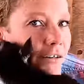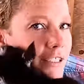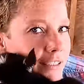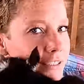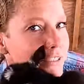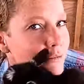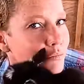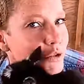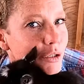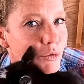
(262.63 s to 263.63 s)
Oh yeah, I
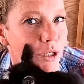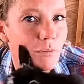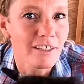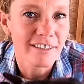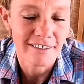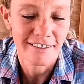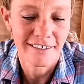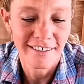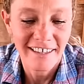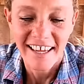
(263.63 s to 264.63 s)
did, pretty baby.
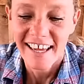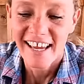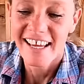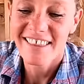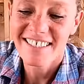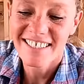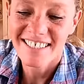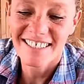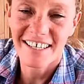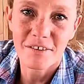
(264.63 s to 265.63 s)
And then
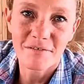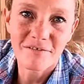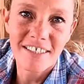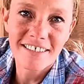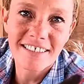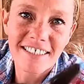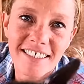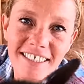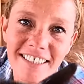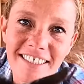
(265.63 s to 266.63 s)
she's got the frosted
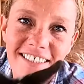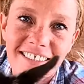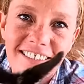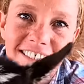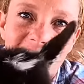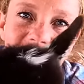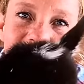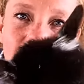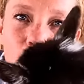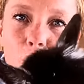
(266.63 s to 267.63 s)
ears
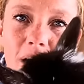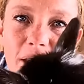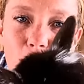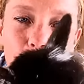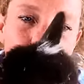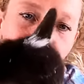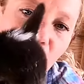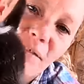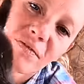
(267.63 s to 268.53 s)
and white poll.